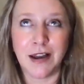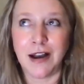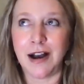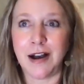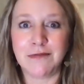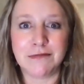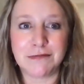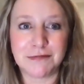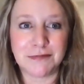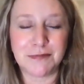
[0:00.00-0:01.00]
um,
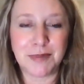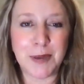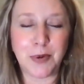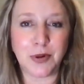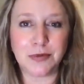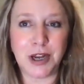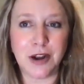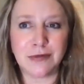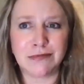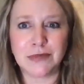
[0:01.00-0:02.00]
people, you
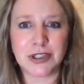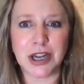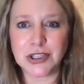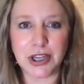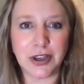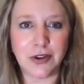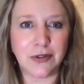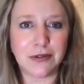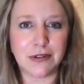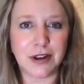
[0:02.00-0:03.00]
know, touching
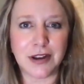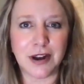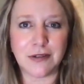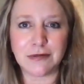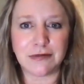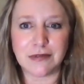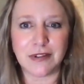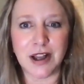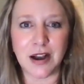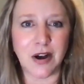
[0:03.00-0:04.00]
you, you know,
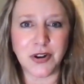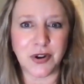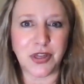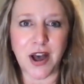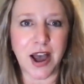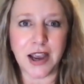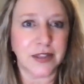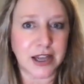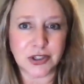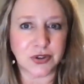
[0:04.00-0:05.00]
uh, on your thigh,
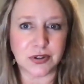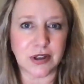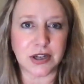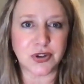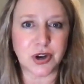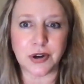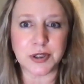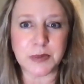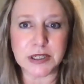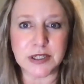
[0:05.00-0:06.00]
that that triggers
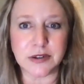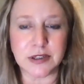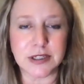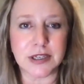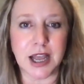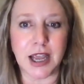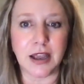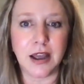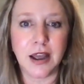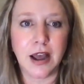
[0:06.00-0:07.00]
me still to this day.
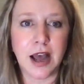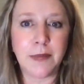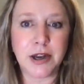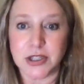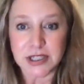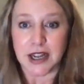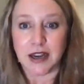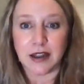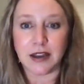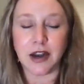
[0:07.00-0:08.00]
I mean, it's just like
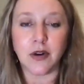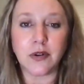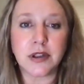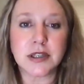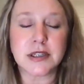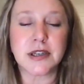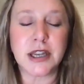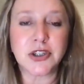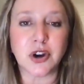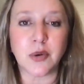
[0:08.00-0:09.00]
you know this
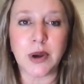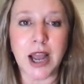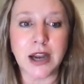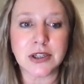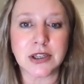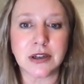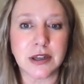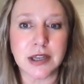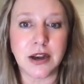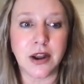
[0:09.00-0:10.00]
knee-jerk reaction because
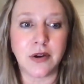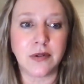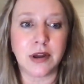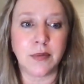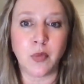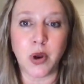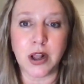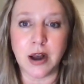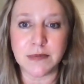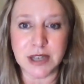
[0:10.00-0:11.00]
I know uh, what
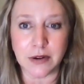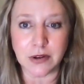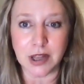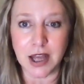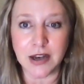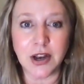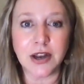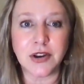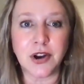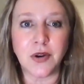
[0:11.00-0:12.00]
comes after that. You,
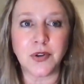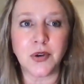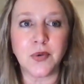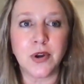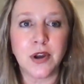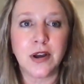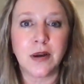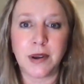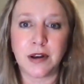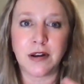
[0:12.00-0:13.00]
you know, you. I
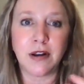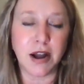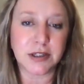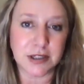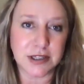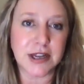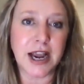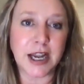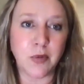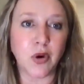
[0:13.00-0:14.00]
mean, not to this day
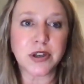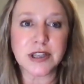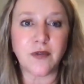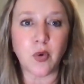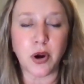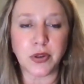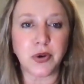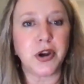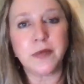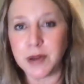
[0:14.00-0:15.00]
anymore because I've worked
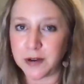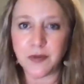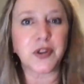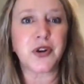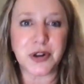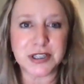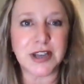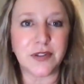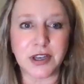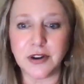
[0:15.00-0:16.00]
through it, but for
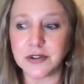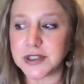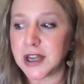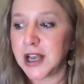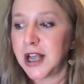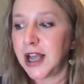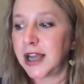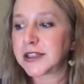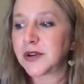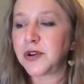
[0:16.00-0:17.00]
37 years,
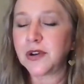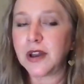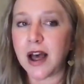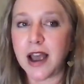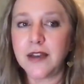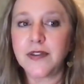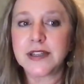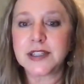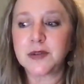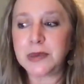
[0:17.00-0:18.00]
and so your life is
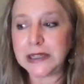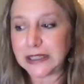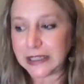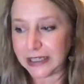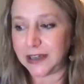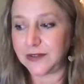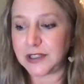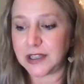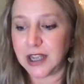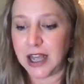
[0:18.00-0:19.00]
to be lived,
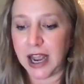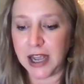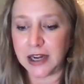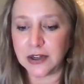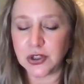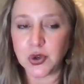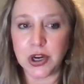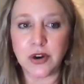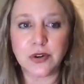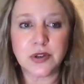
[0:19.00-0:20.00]
and
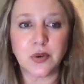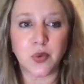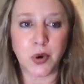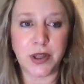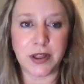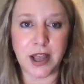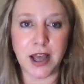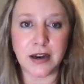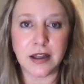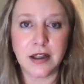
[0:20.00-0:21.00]
triggers ruin
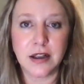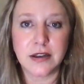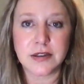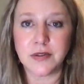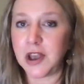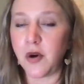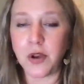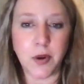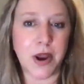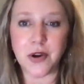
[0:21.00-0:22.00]
that. So the
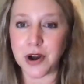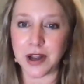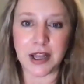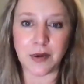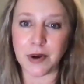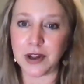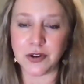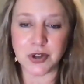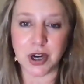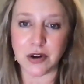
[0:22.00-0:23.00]
only way you're going to get rid of your
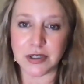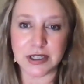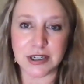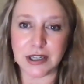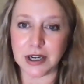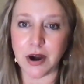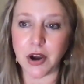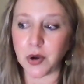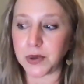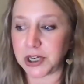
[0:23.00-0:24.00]
triggers is to clear out
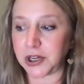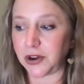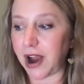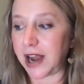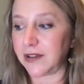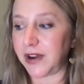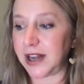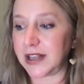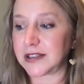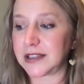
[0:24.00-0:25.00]
your reticular
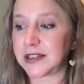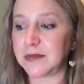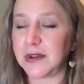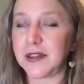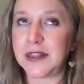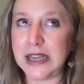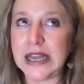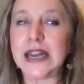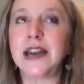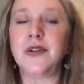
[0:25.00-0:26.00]
activating system.
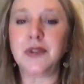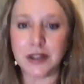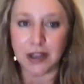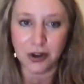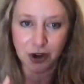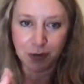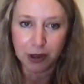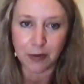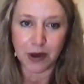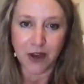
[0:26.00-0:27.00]
Then and only then you're going to be
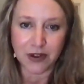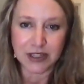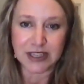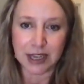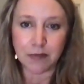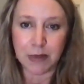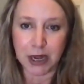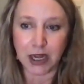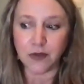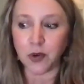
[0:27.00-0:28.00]
able to have a deep,
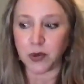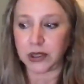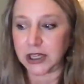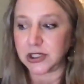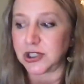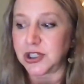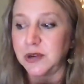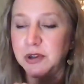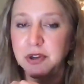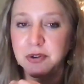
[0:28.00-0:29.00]
meaningful relationship
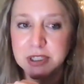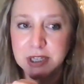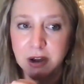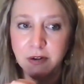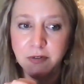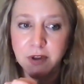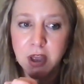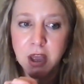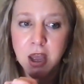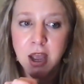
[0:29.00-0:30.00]
with yourself
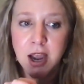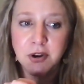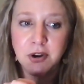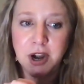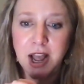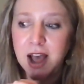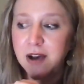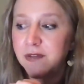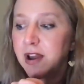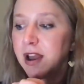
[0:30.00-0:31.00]
and you're going to
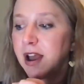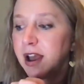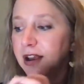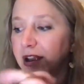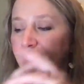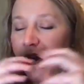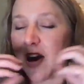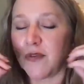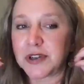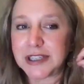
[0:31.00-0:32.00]
have
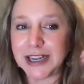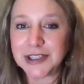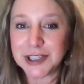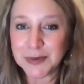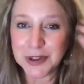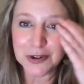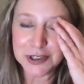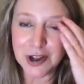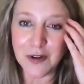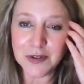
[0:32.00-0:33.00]
conversations with
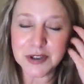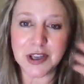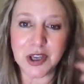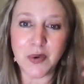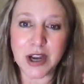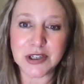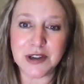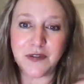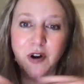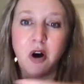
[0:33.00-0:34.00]
yourself so that you
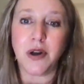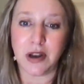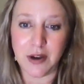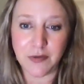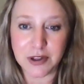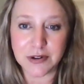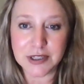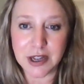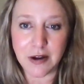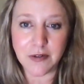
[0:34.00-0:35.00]
actually fall in love with
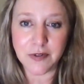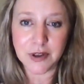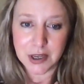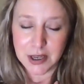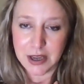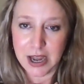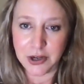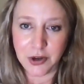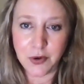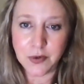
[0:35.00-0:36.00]
yourself
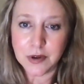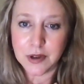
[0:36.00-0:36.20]
and you